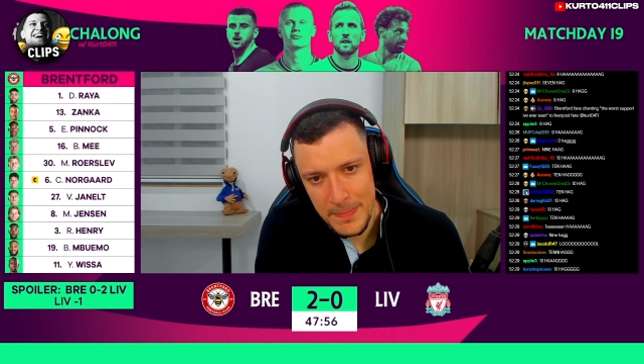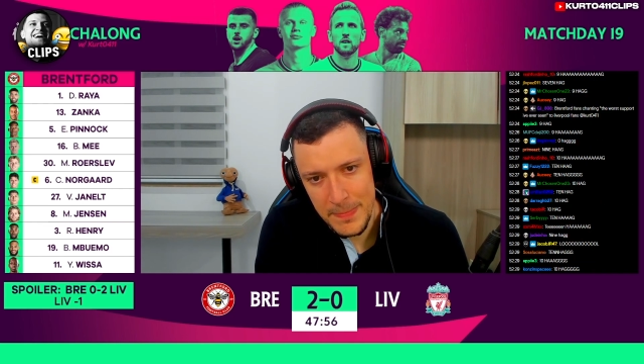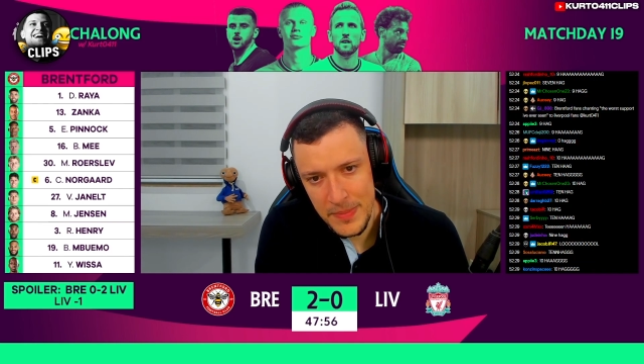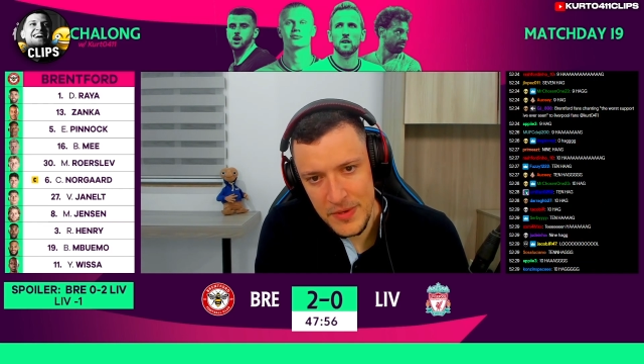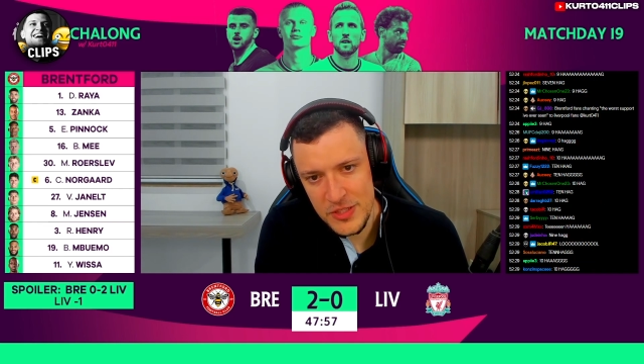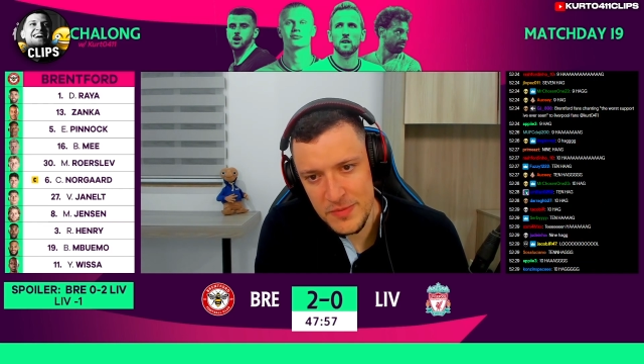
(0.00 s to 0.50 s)

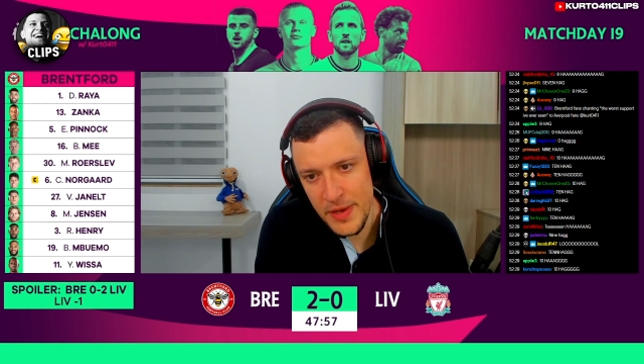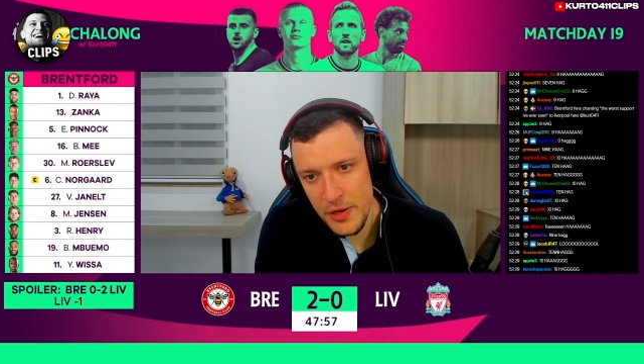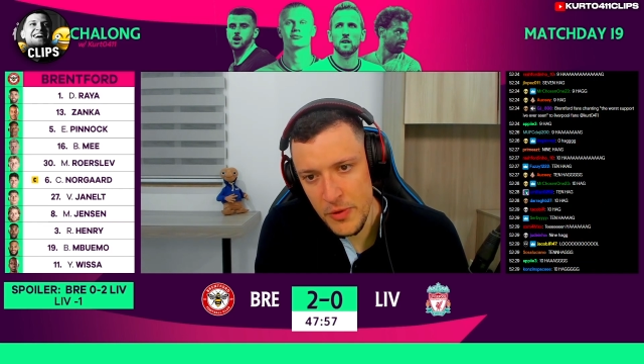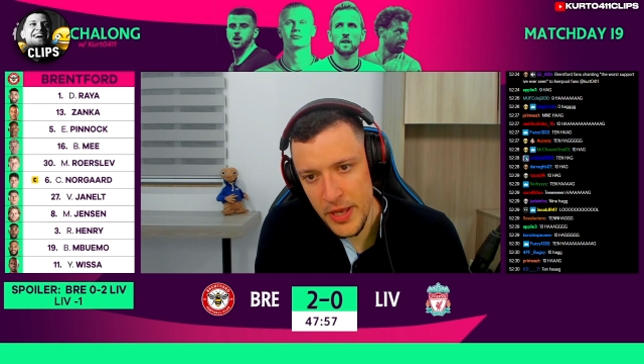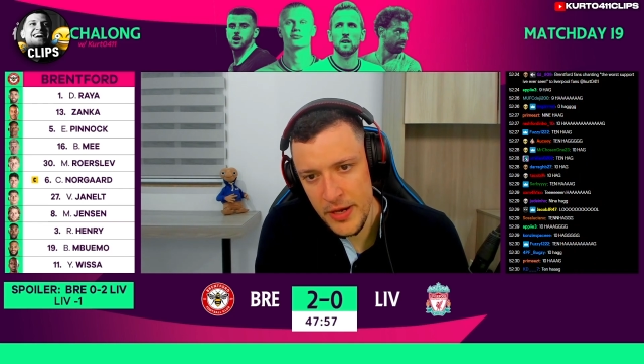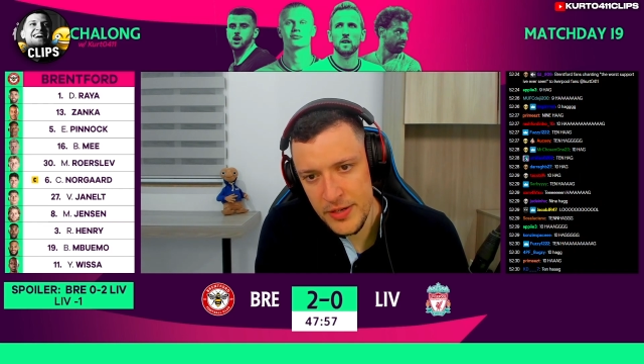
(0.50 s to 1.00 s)
Because
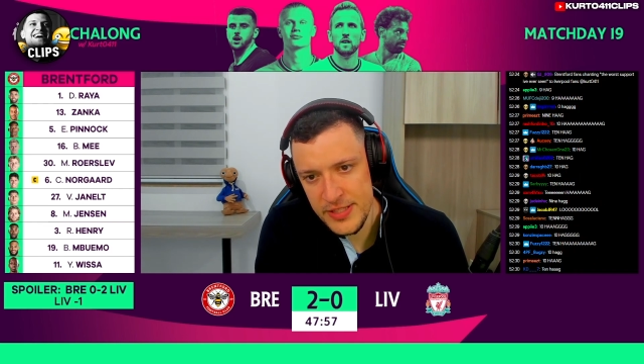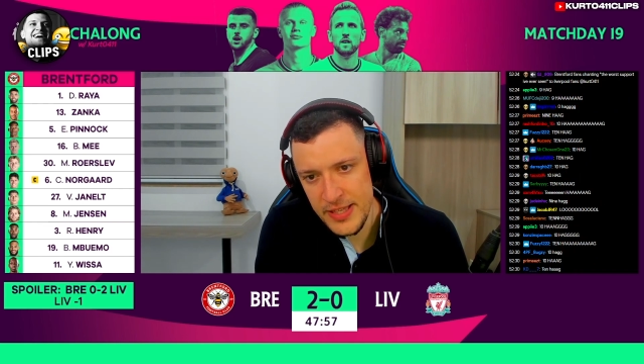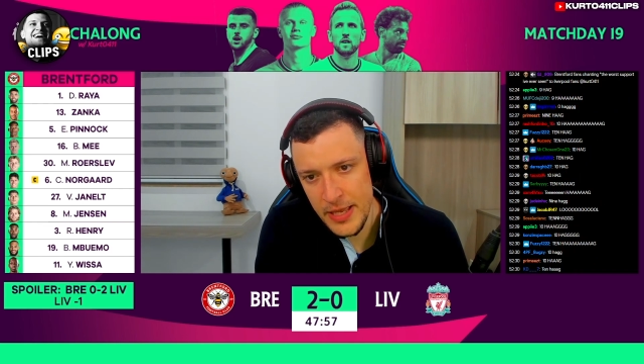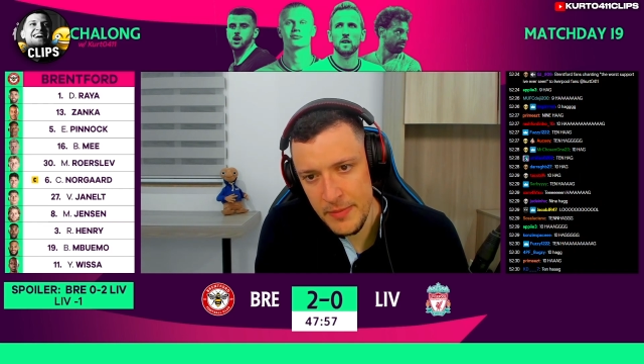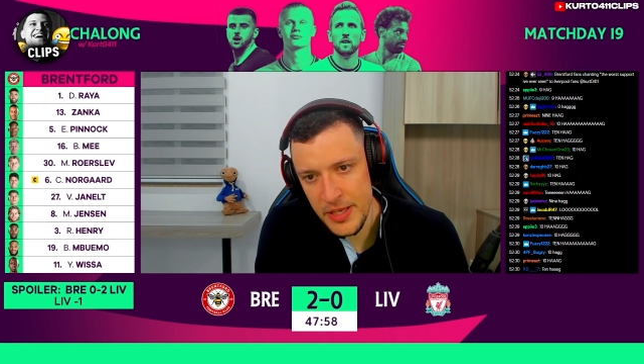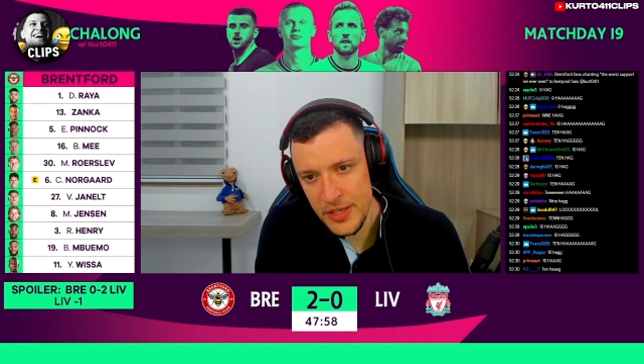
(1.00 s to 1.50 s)
Maguire's
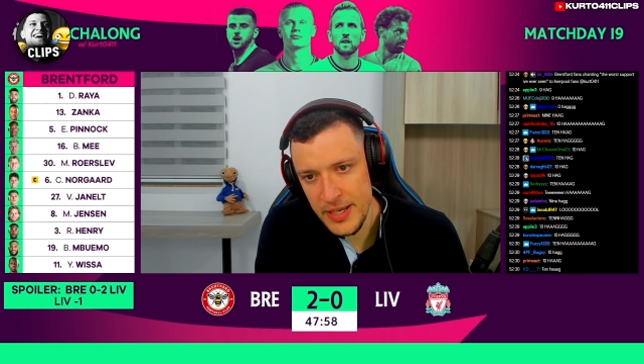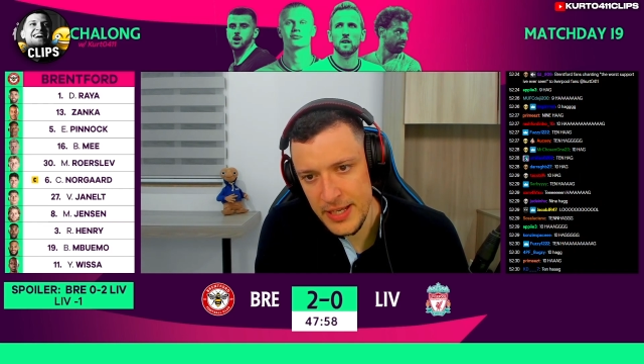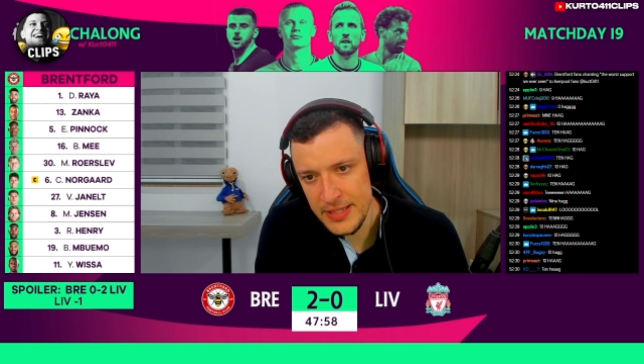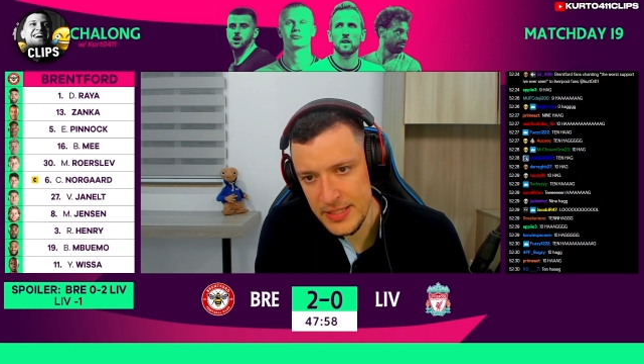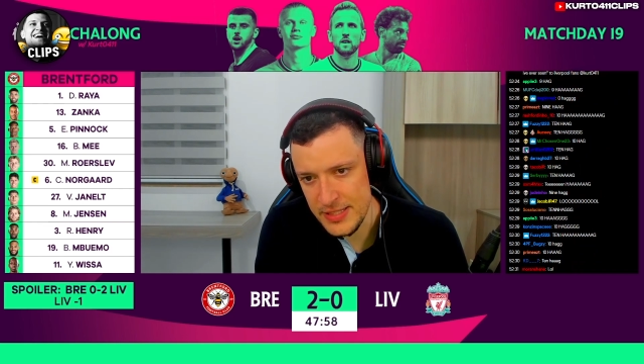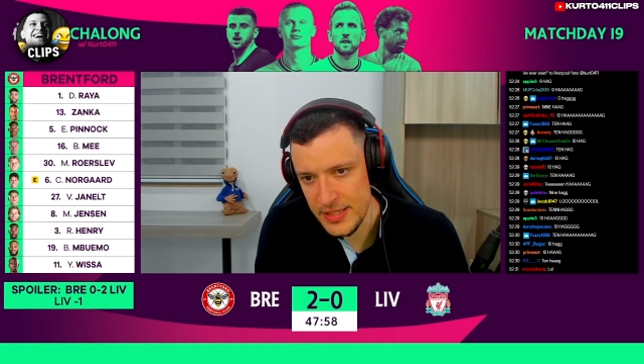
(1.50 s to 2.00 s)
time at
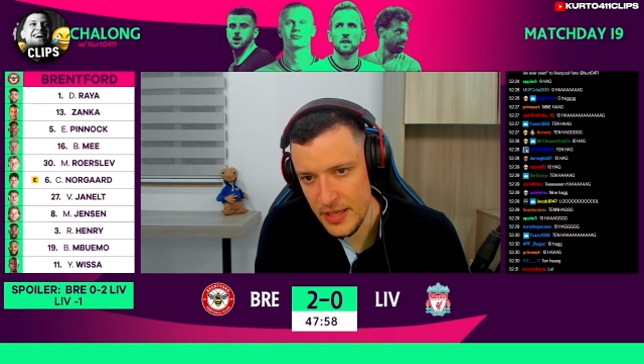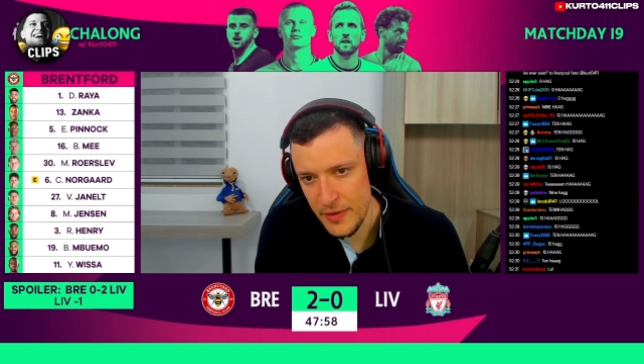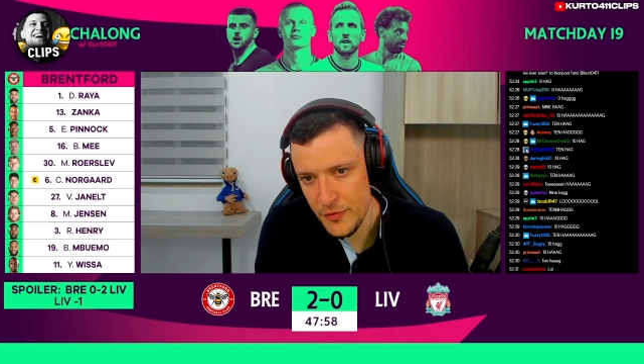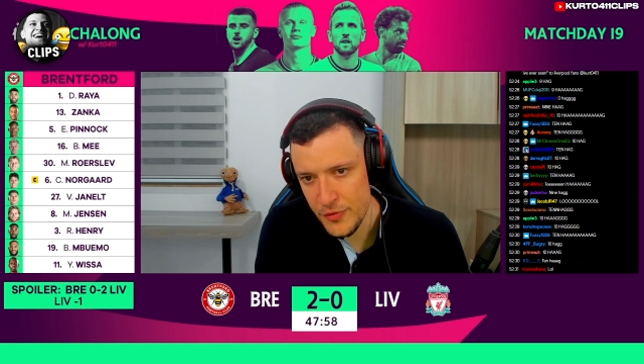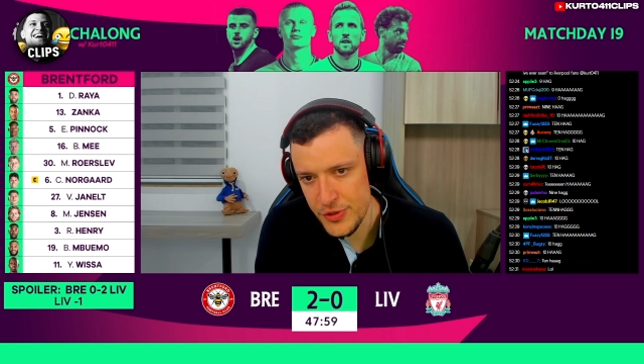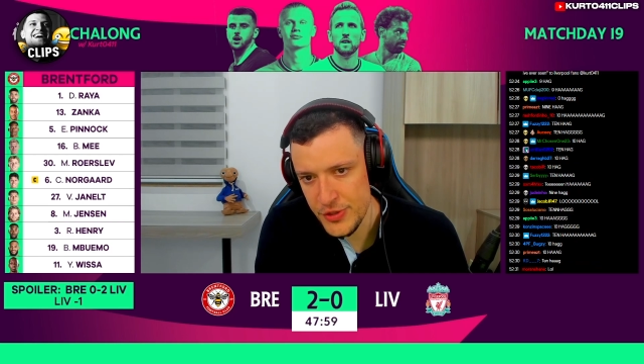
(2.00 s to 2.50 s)
United's done
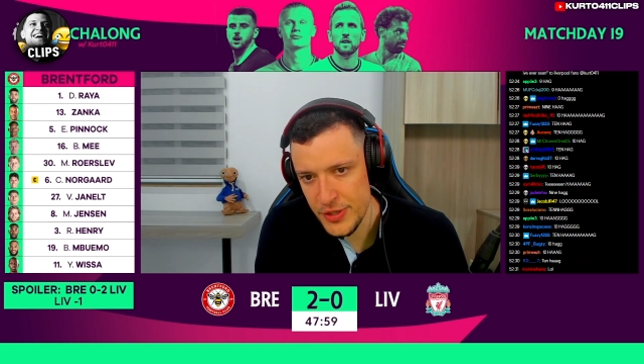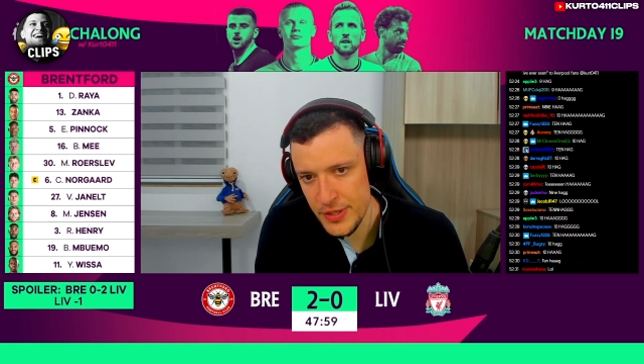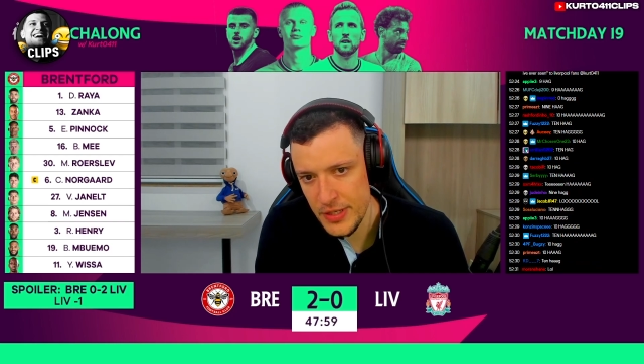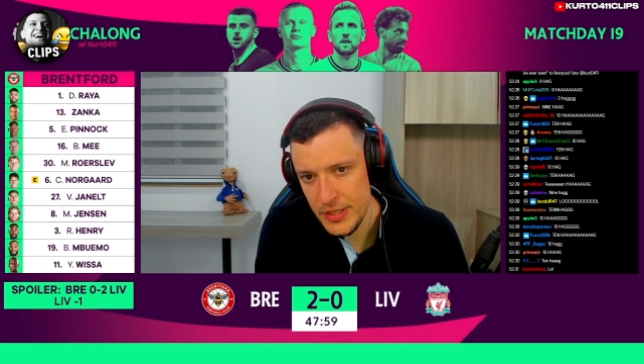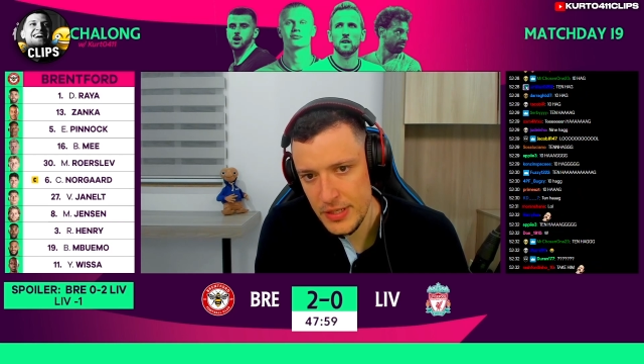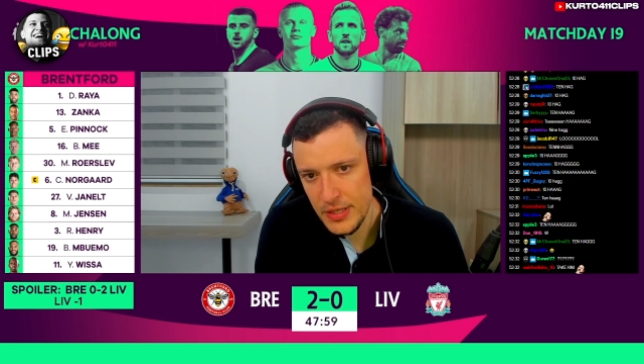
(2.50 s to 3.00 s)
for, surely.